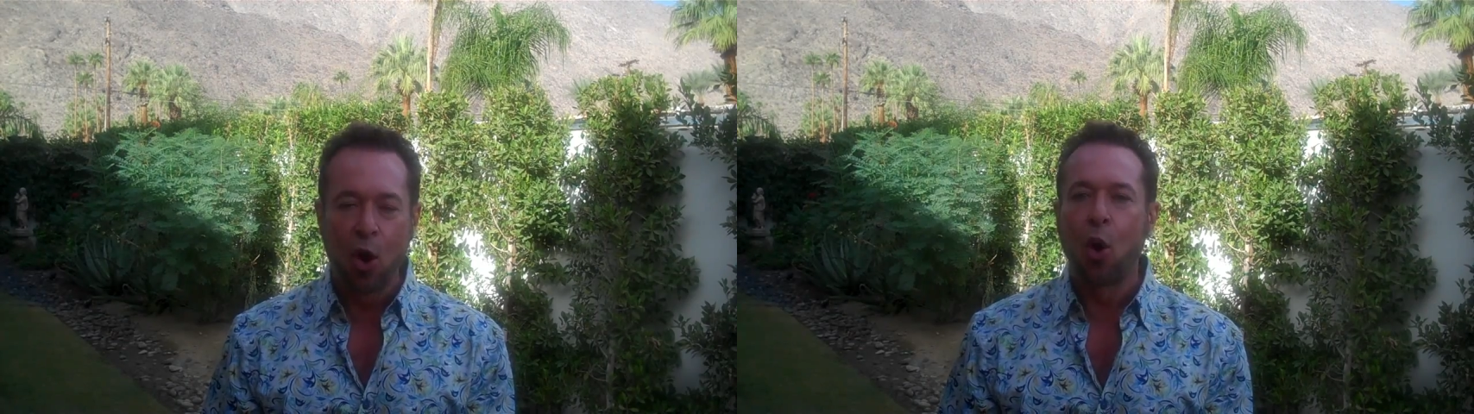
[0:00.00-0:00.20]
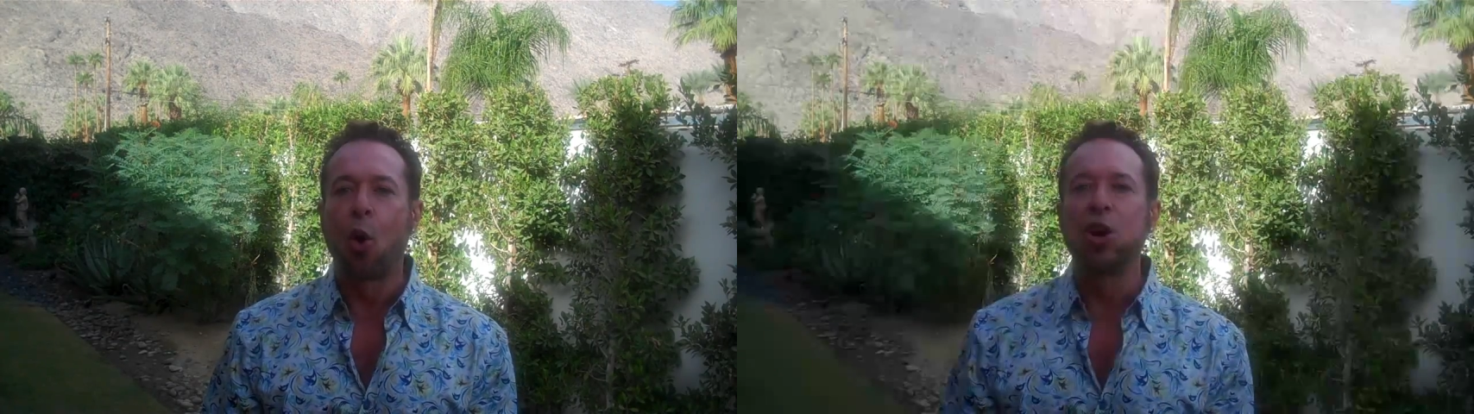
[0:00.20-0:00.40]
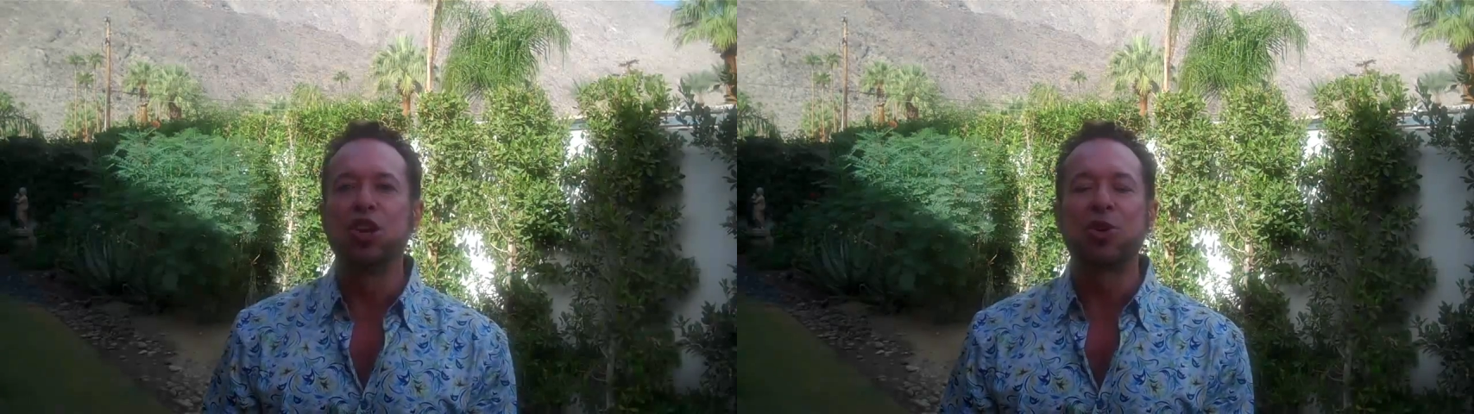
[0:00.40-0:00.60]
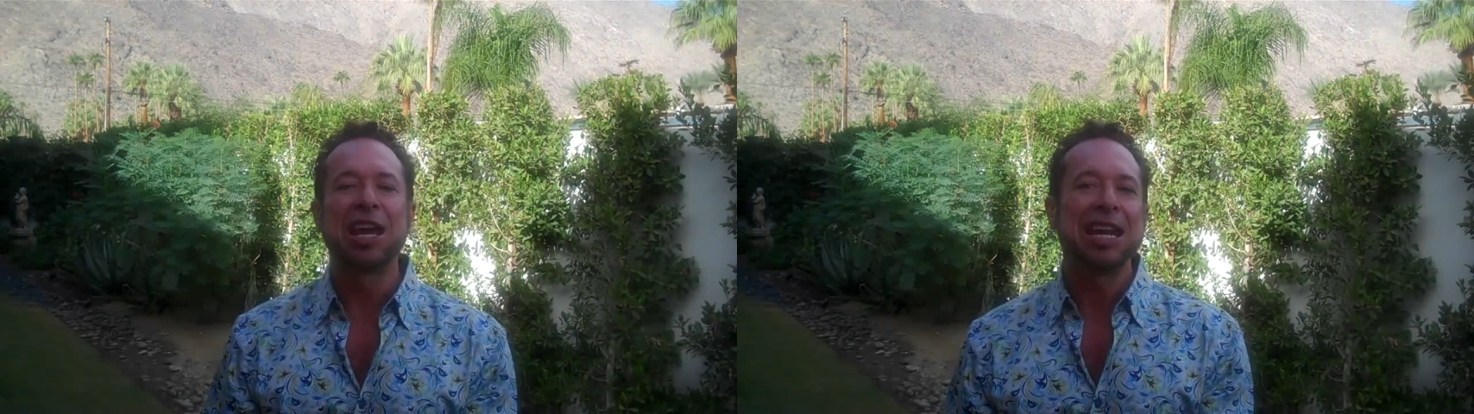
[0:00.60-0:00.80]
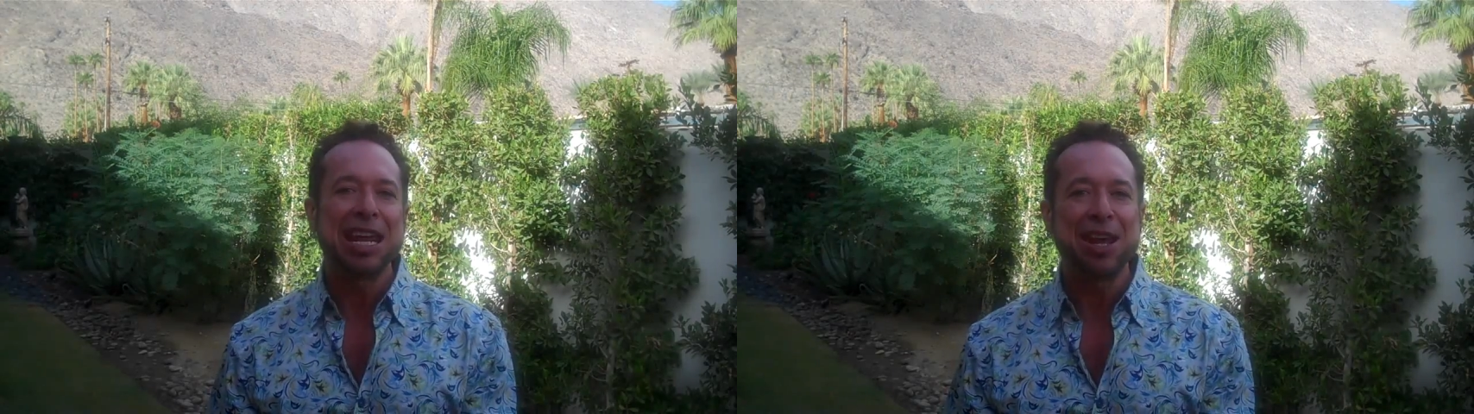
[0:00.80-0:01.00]
or you
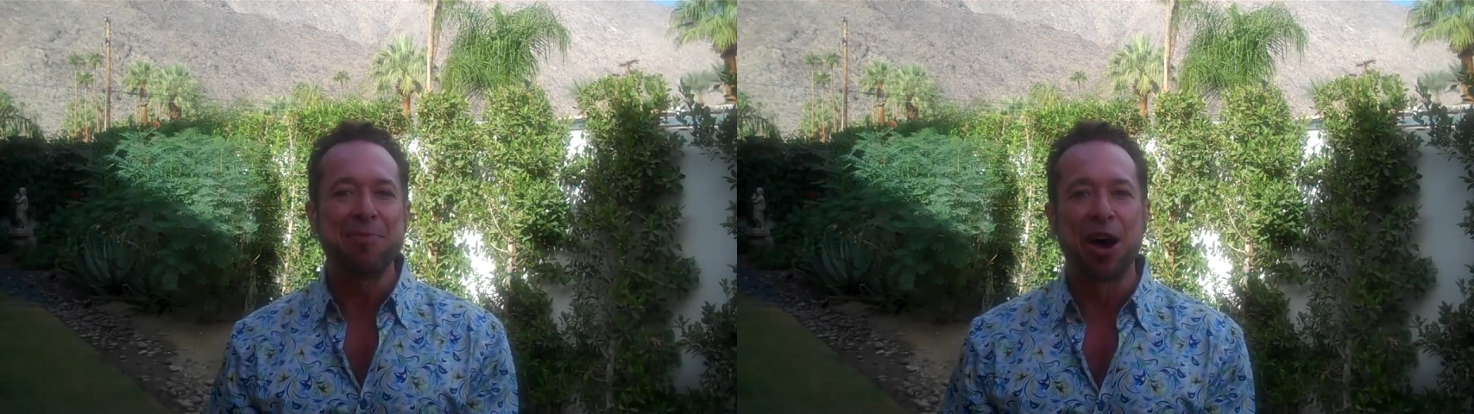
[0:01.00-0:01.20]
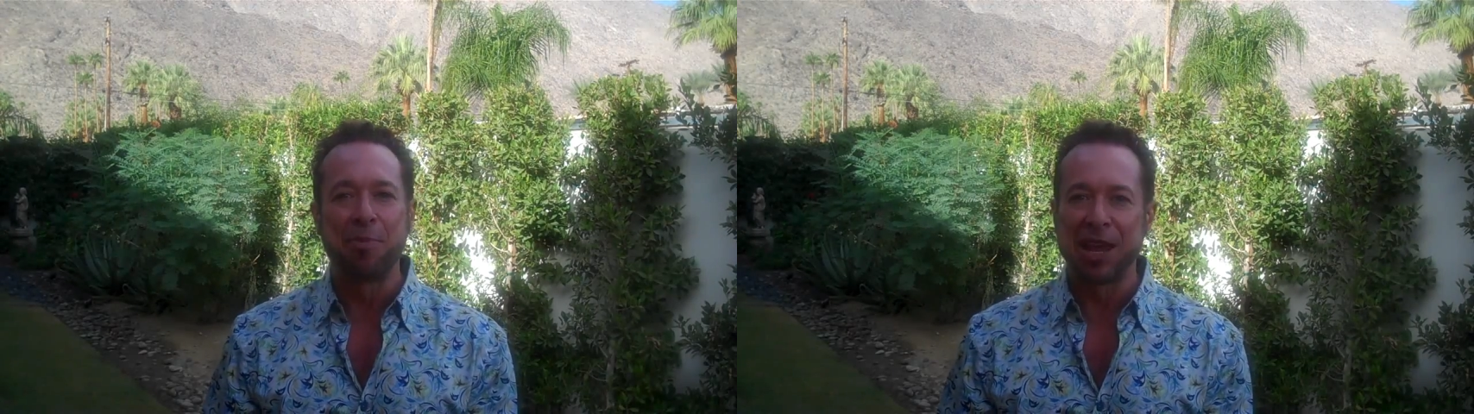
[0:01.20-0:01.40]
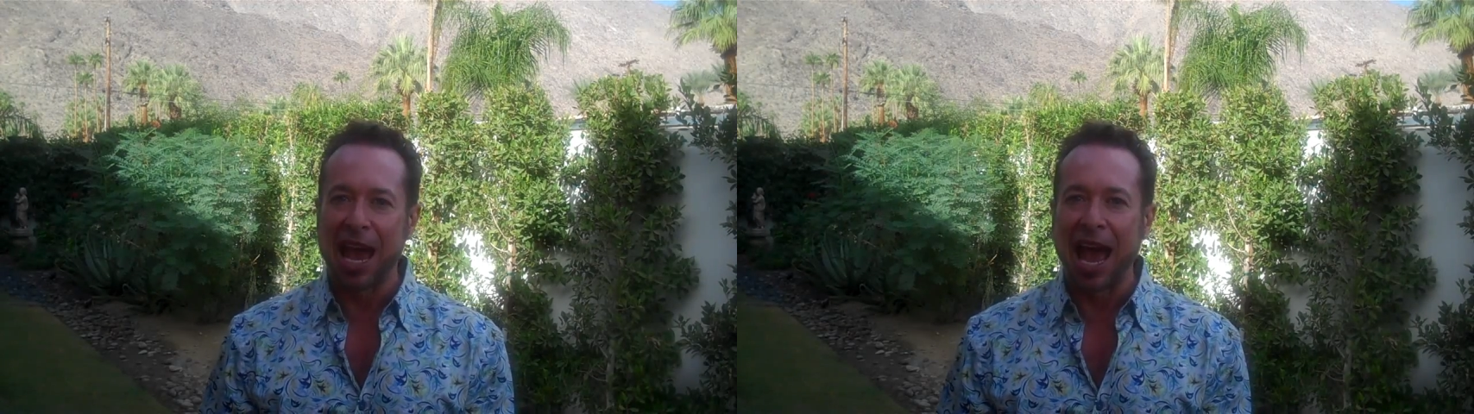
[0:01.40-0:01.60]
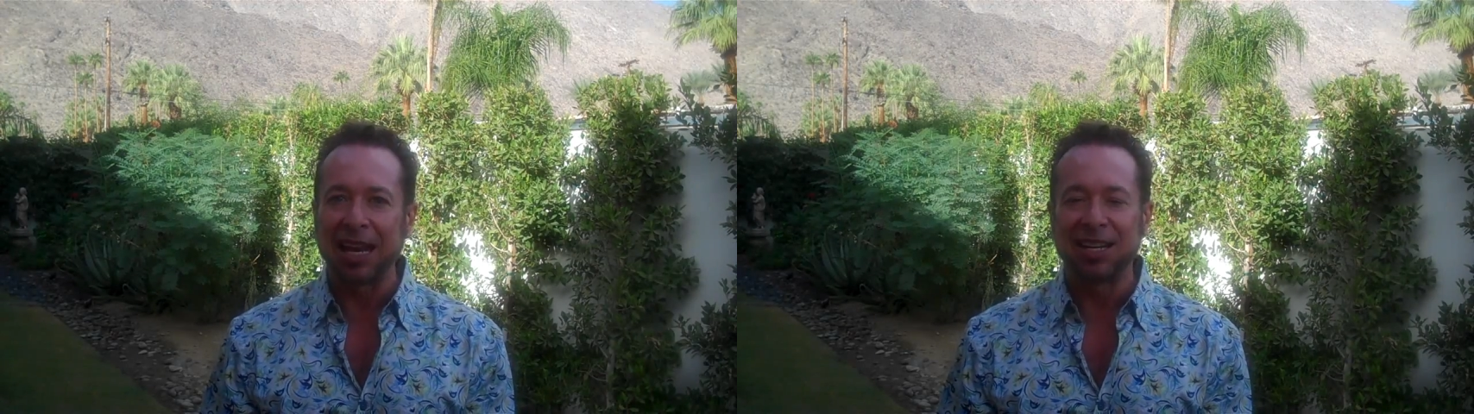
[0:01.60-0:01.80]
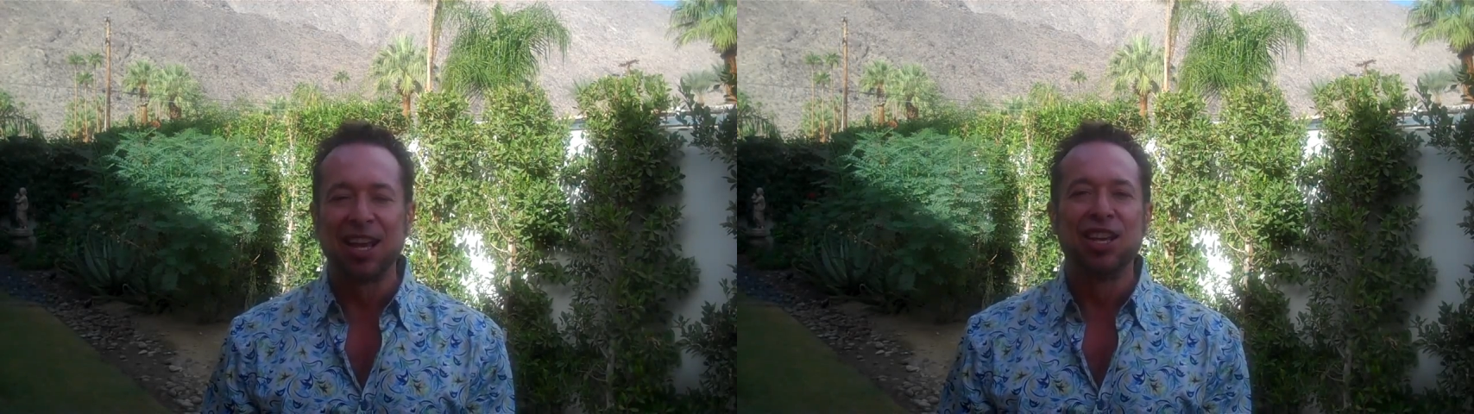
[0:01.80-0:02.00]
can email me
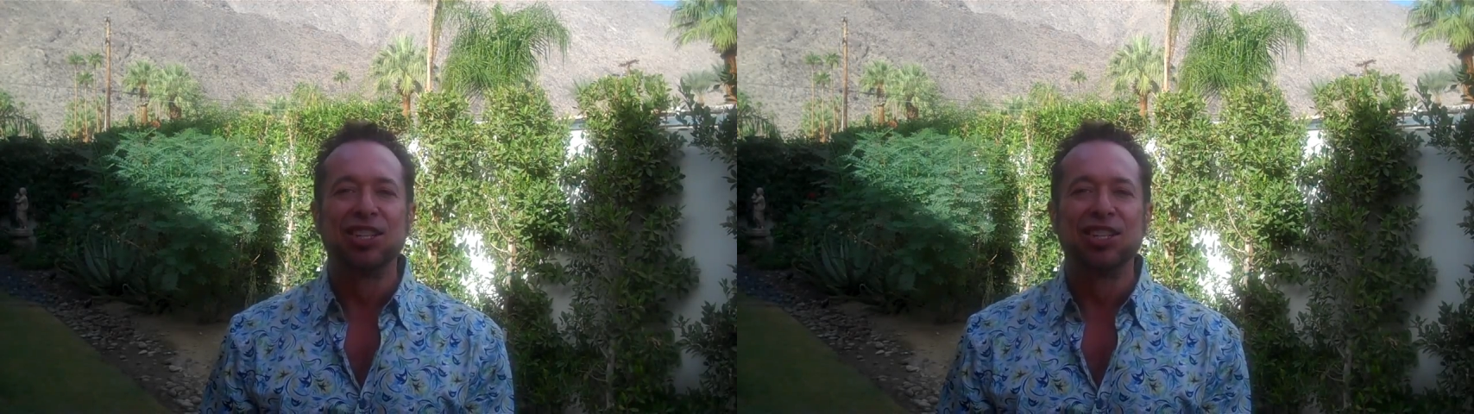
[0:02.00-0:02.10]
at